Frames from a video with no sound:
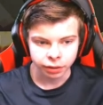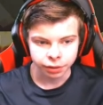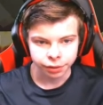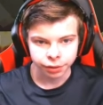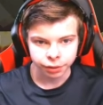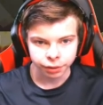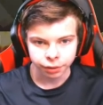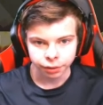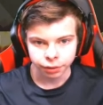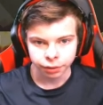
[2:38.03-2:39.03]

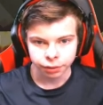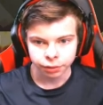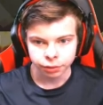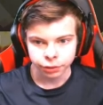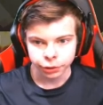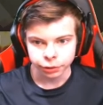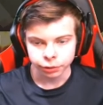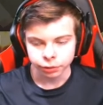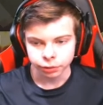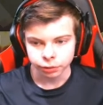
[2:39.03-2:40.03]

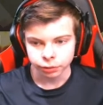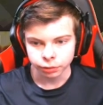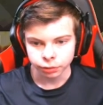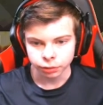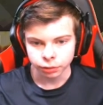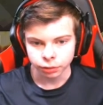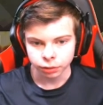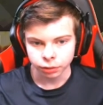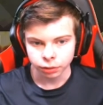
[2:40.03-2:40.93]
Nobody speaks.